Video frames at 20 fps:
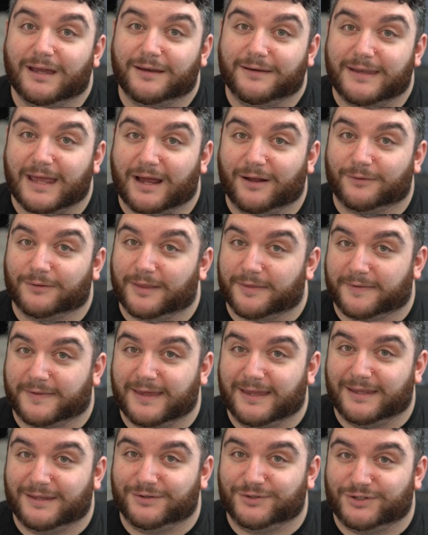Now, let's
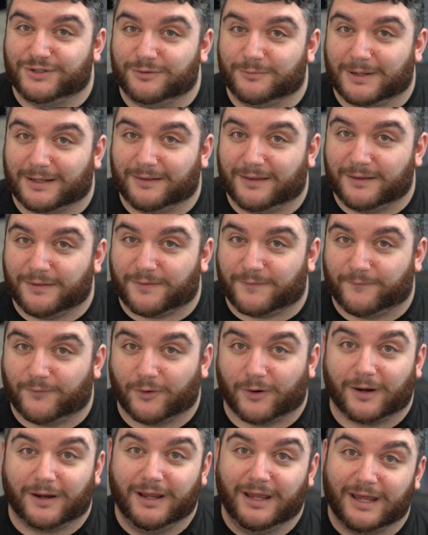get into my list
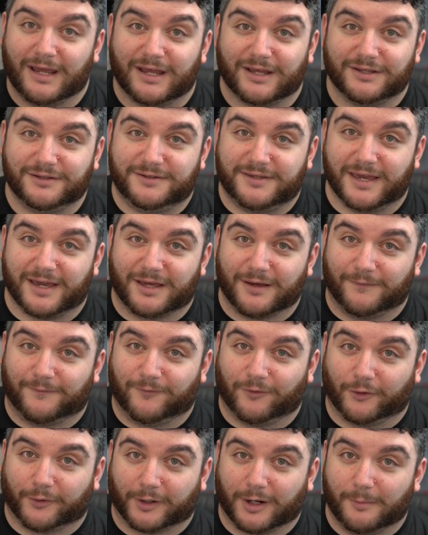for
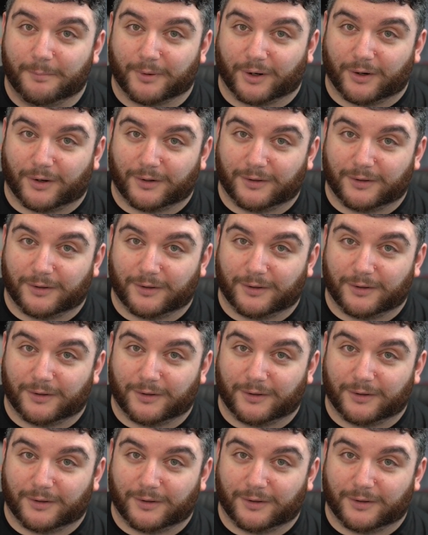Gigafflora burn.